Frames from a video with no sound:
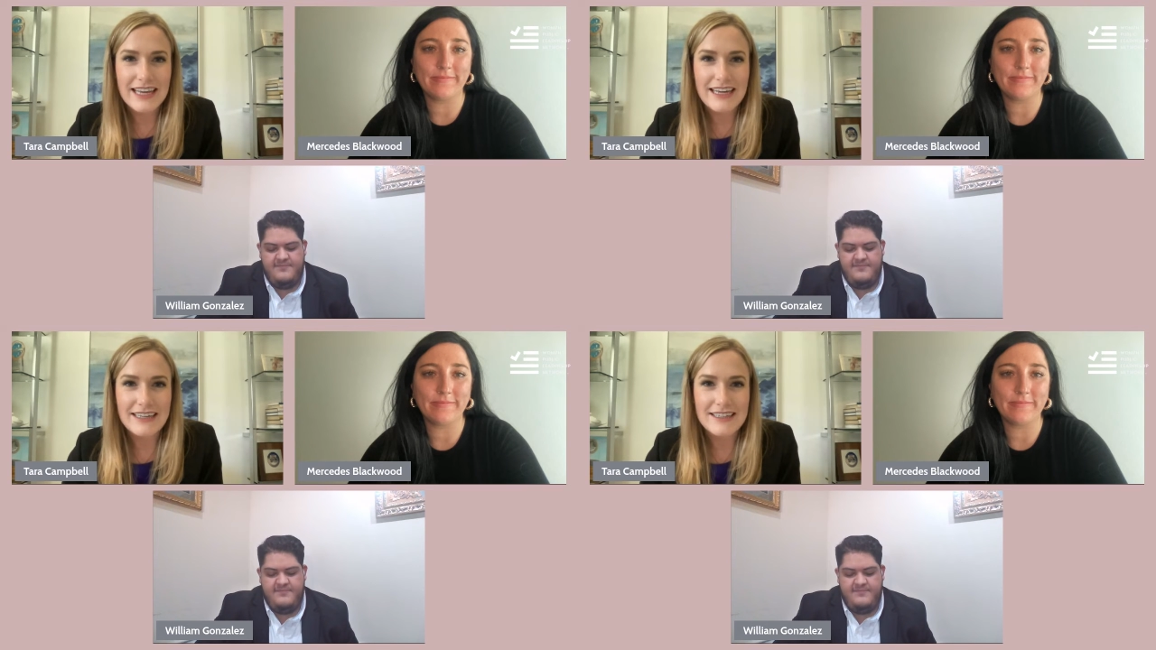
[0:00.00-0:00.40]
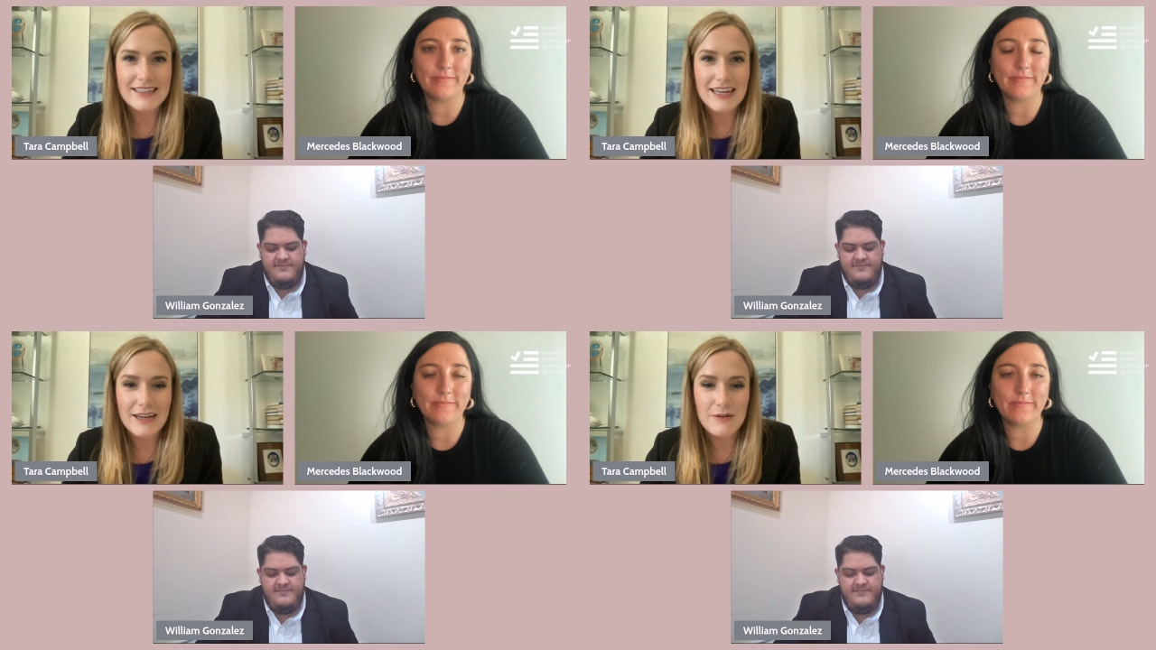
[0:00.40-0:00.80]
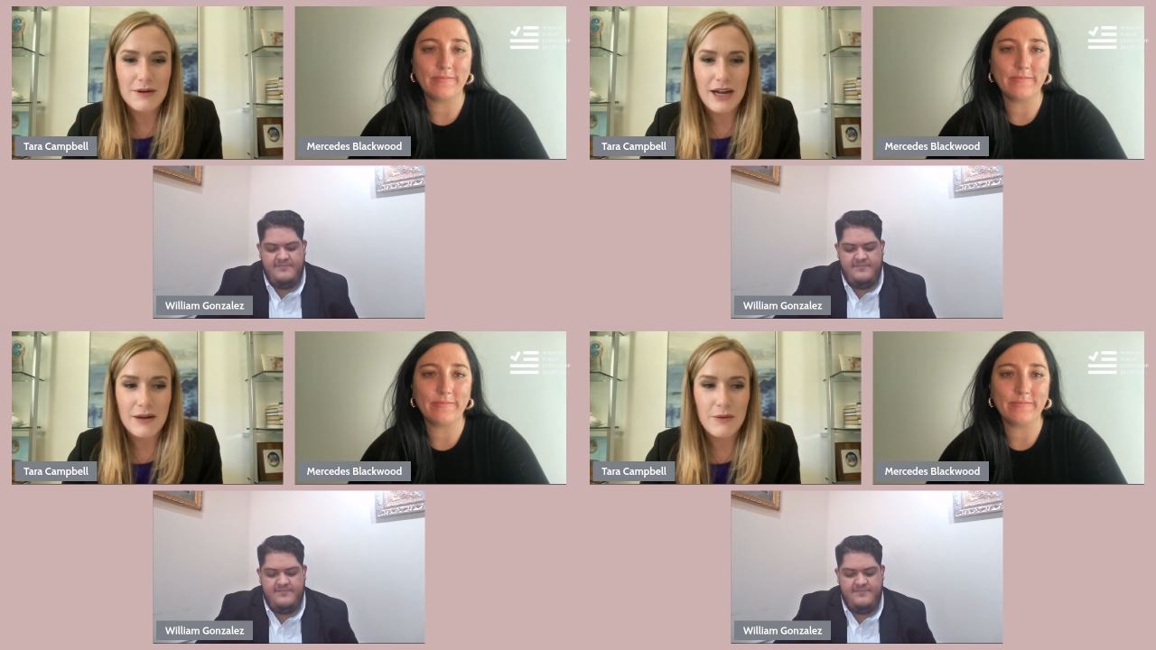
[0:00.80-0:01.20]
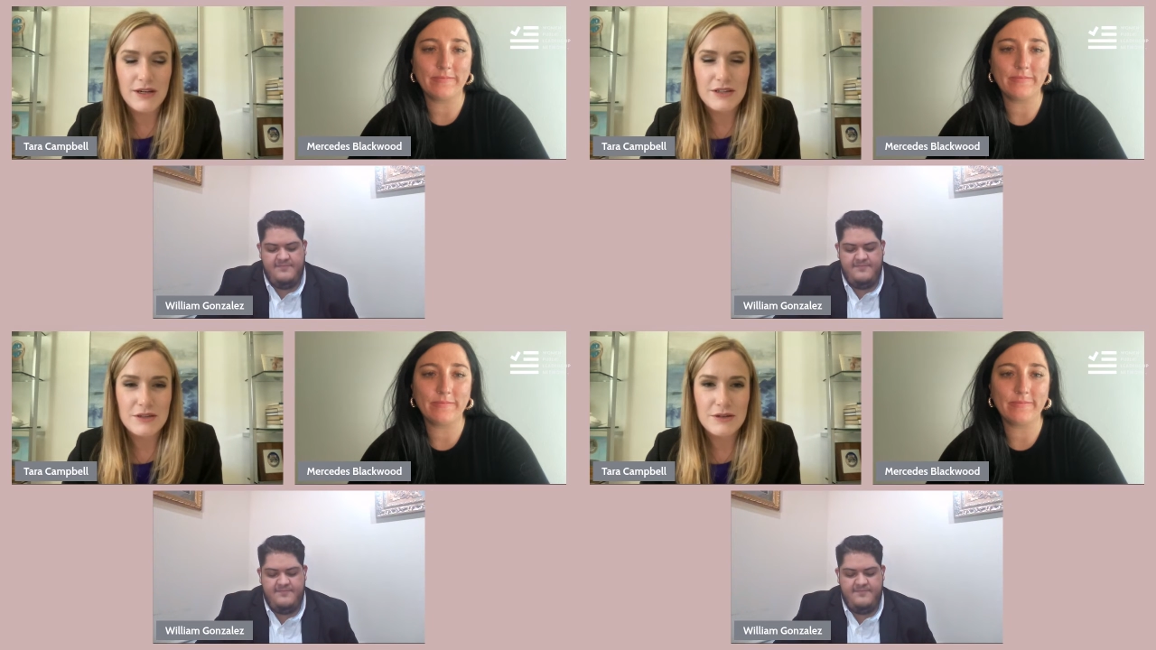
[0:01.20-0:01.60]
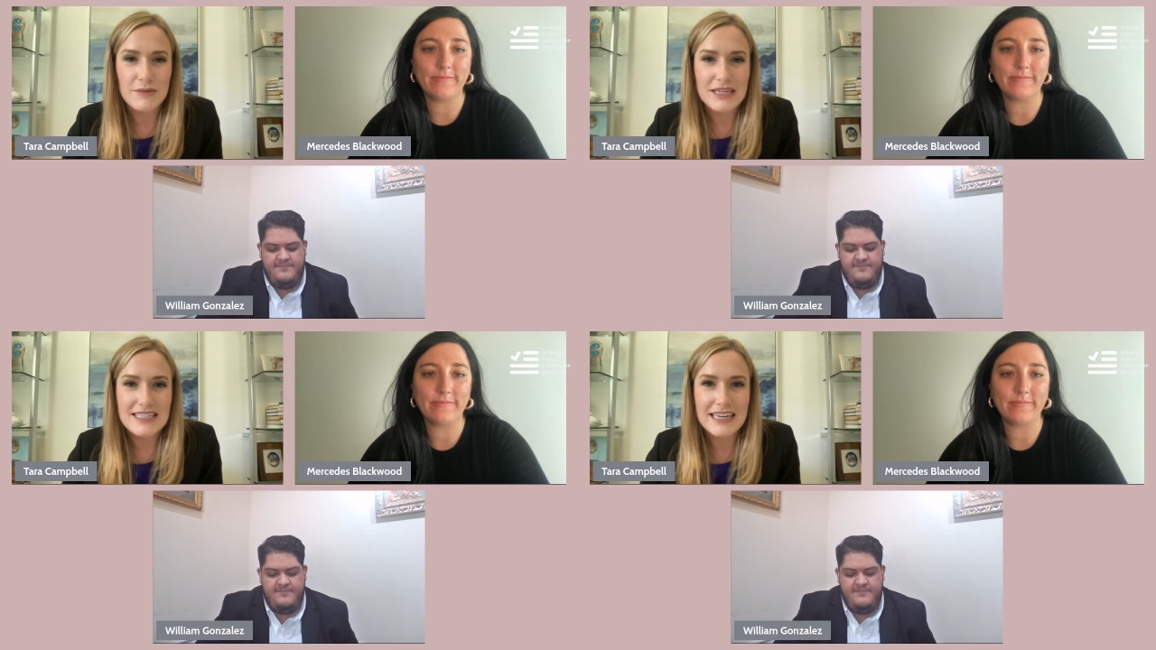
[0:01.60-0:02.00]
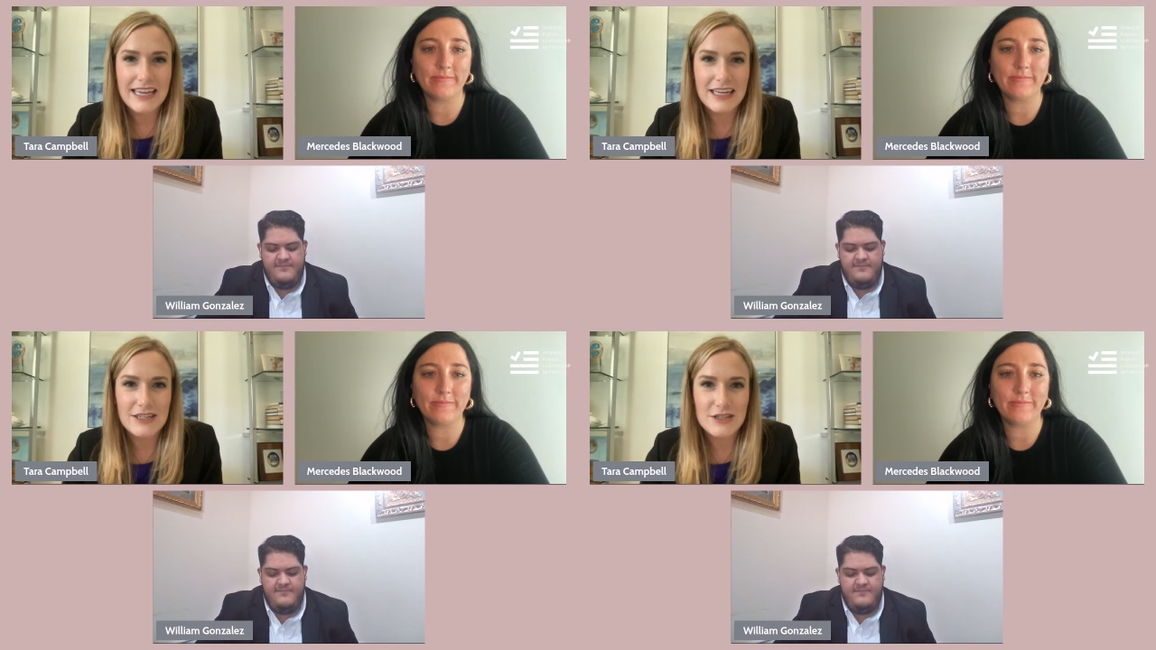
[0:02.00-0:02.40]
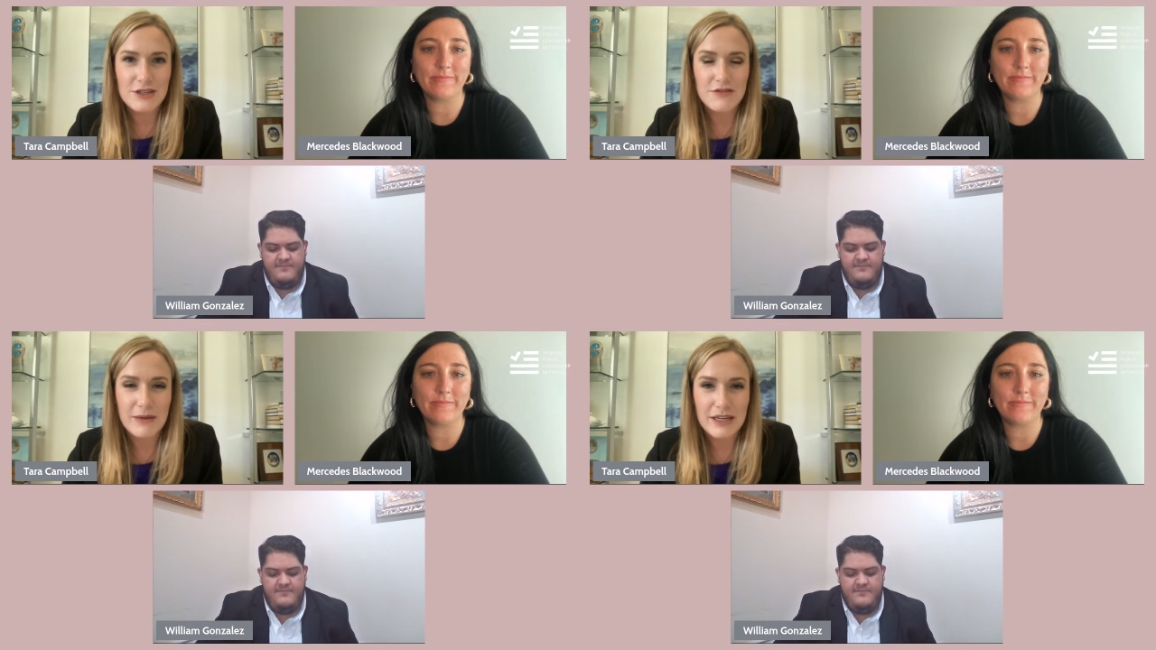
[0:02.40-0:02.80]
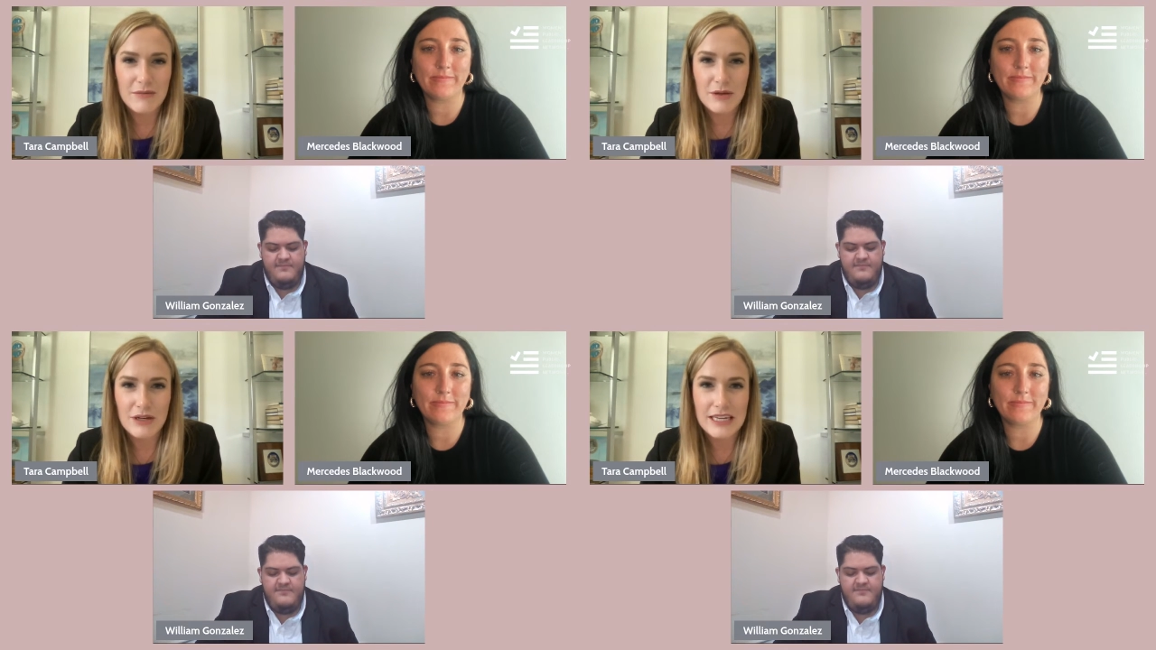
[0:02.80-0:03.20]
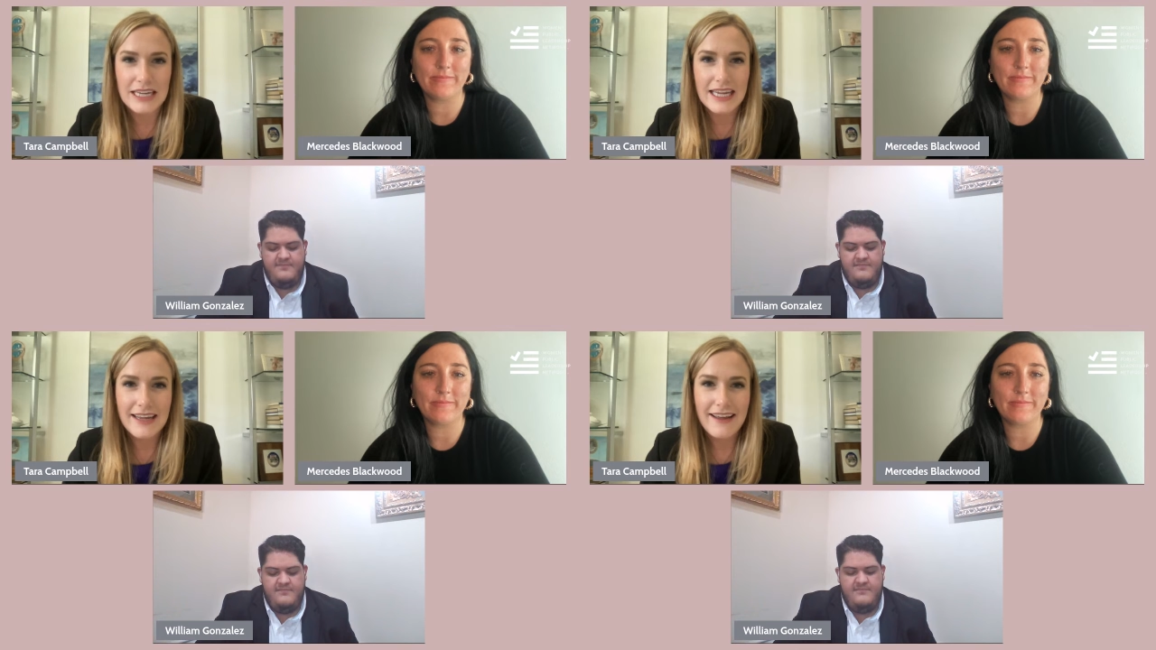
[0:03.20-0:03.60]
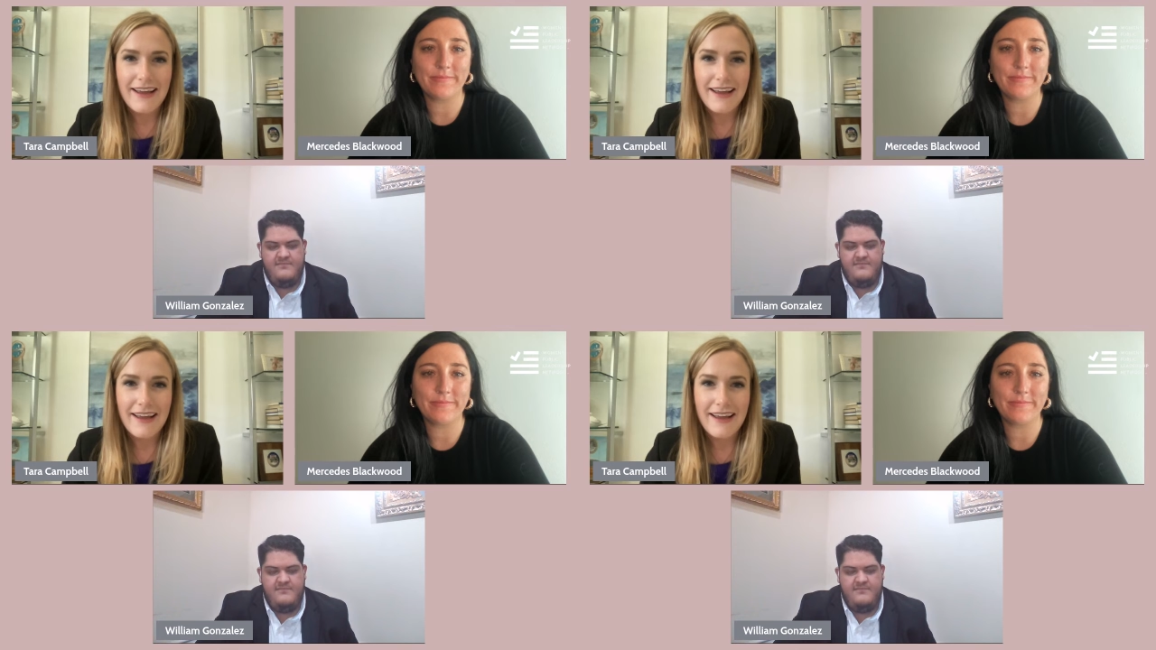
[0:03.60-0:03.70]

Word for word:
Speaker 1: And I, I want to do the best I can to serve my community.